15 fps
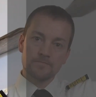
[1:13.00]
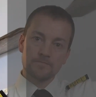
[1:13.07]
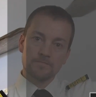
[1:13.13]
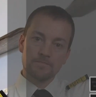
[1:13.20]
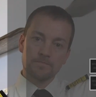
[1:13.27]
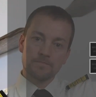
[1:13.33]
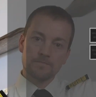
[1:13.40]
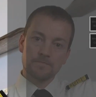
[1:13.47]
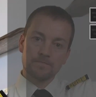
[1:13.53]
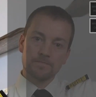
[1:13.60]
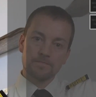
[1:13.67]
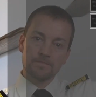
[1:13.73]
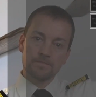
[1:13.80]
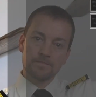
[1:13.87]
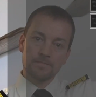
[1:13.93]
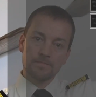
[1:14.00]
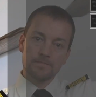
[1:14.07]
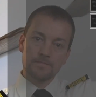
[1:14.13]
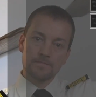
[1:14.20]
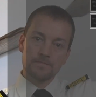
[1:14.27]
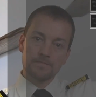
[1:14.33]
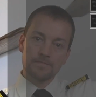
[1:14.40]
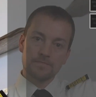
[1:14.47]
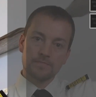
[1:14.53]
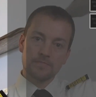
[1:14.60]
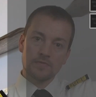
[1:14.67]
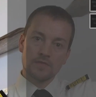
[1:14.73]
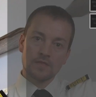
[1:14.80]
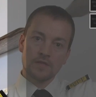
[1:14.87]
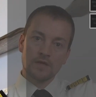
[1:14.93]

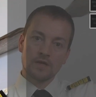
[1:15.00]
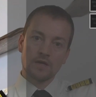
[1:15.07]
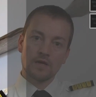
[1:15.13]
(silence)